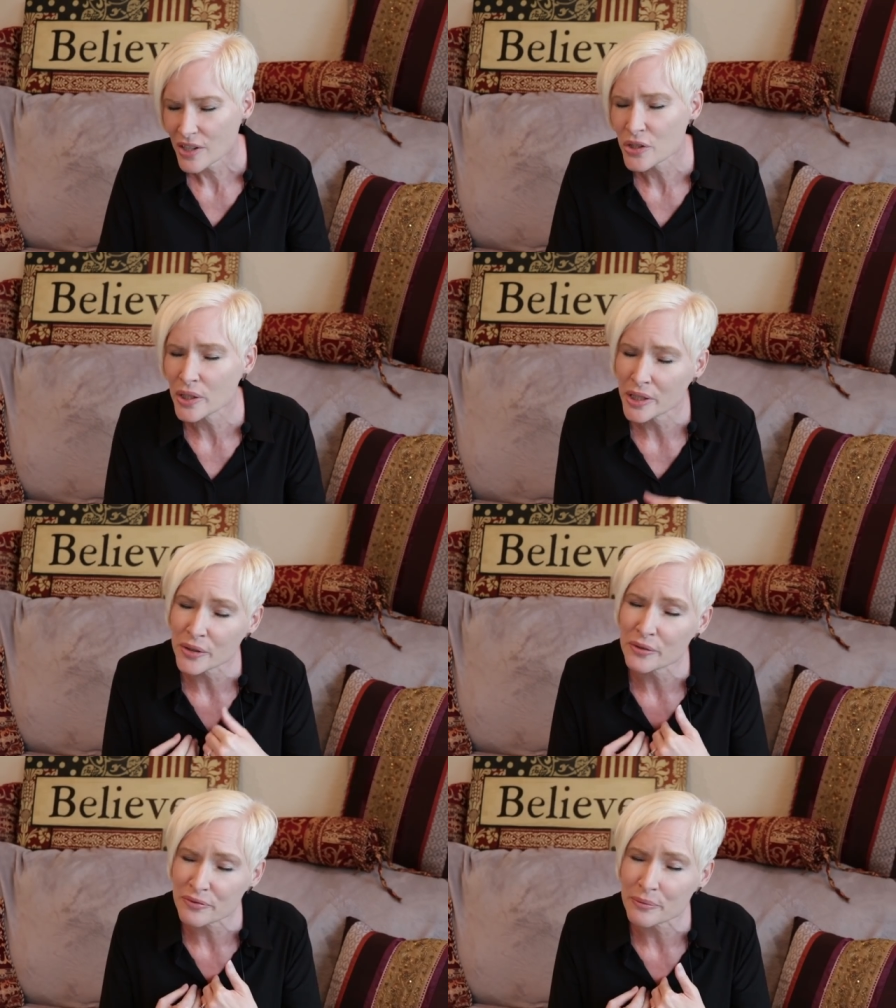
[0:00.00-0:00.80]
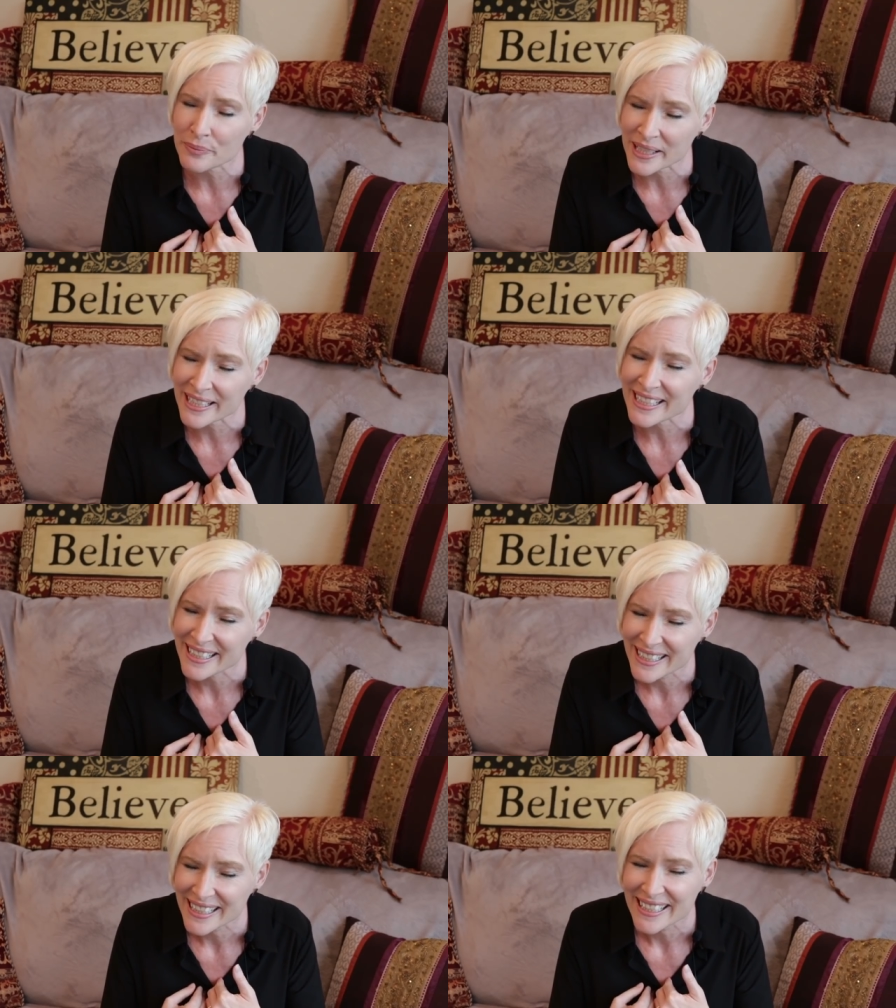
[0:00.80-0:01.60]
to learn from me
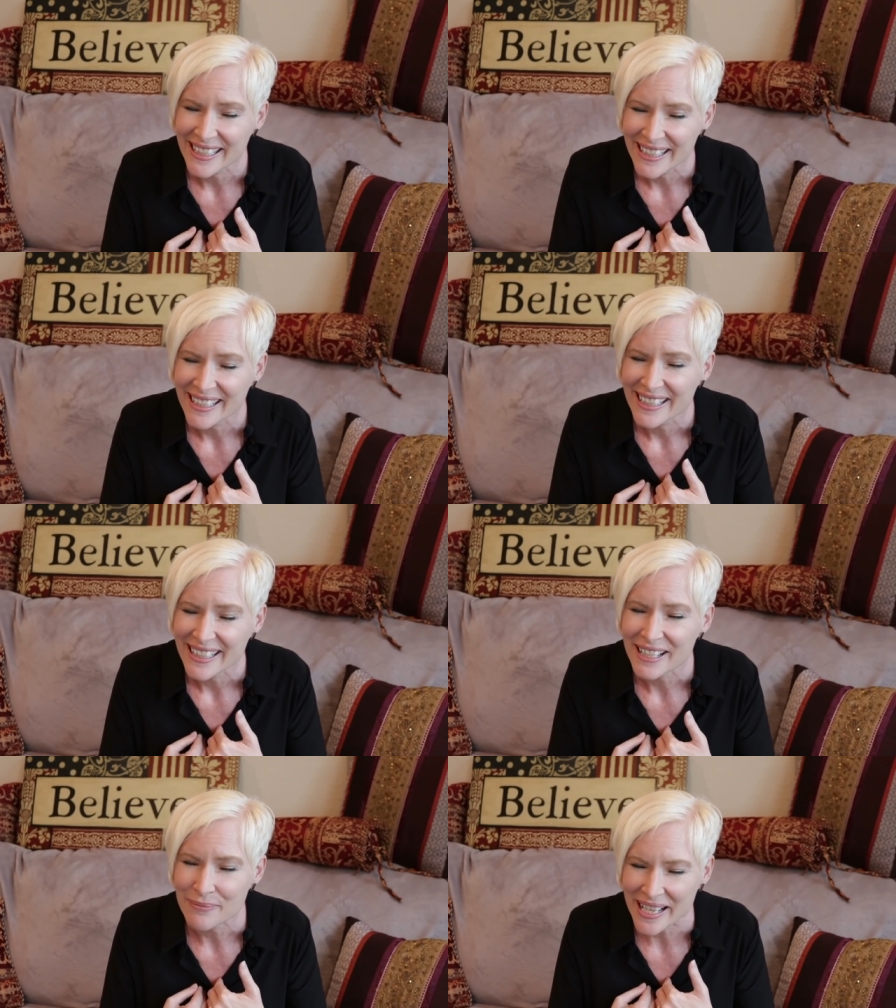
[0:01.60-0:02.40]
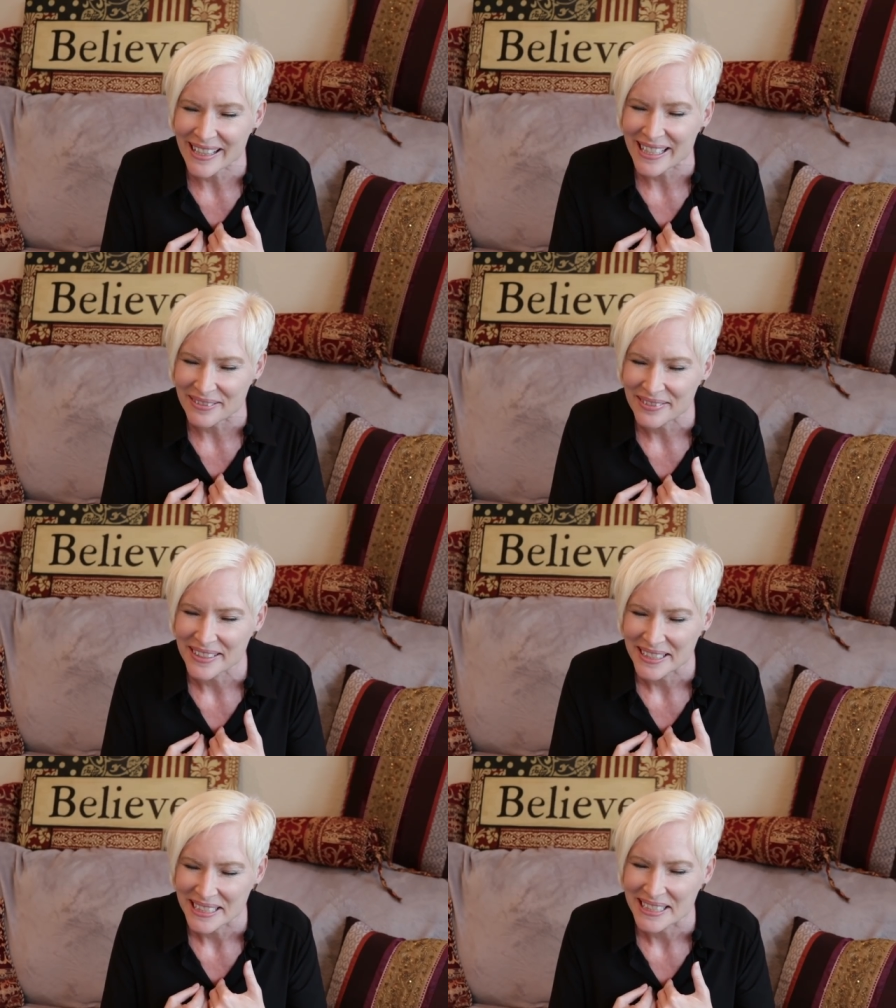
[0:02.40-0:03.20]
in my life.
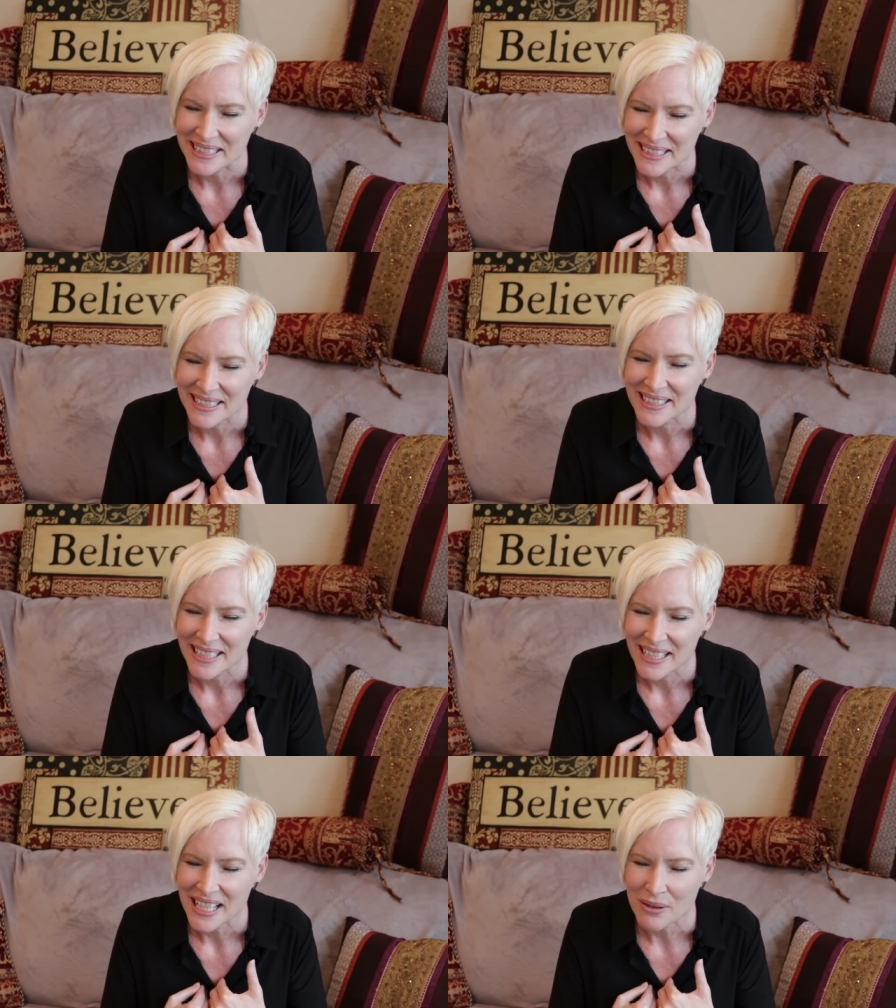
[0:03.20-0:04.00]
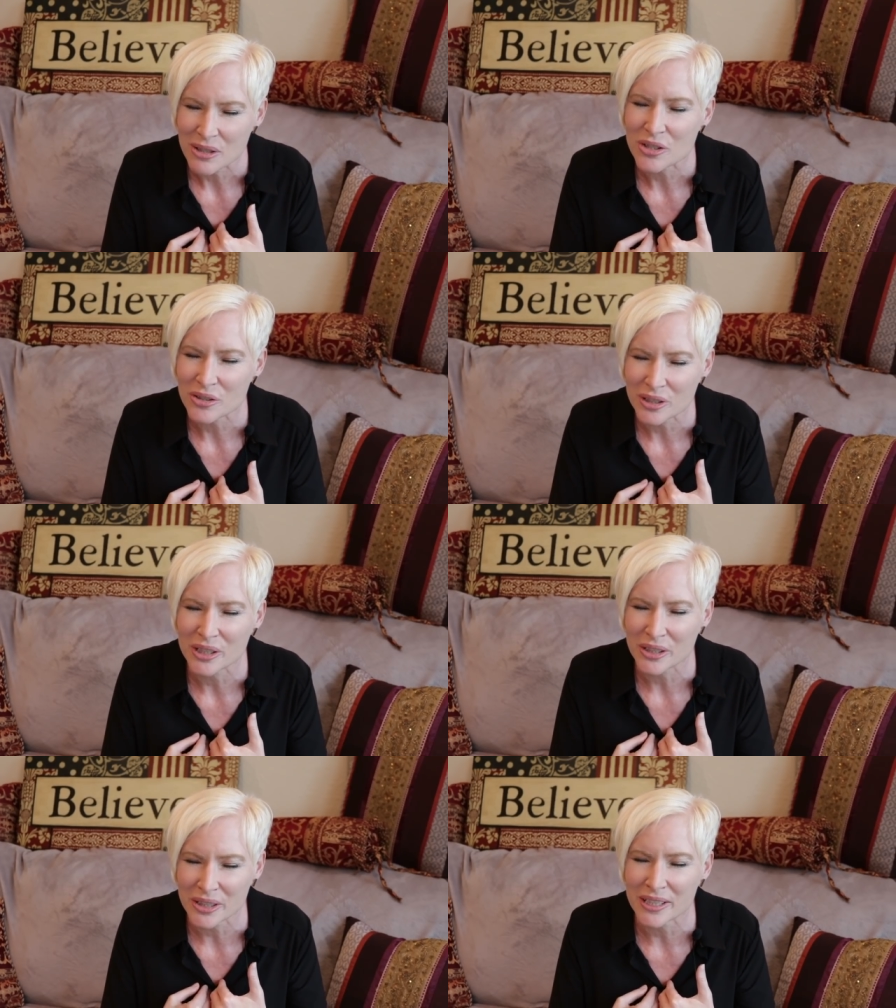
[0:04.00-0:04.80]
I want you to
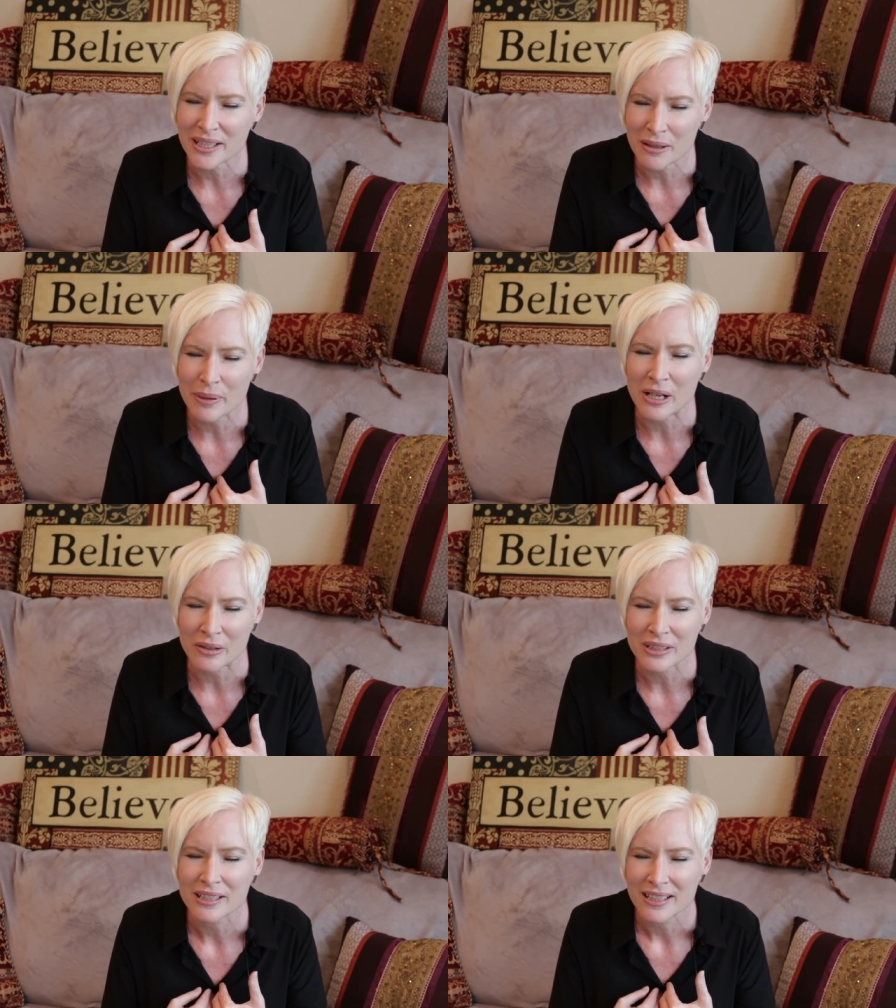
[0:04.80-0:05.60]
learn about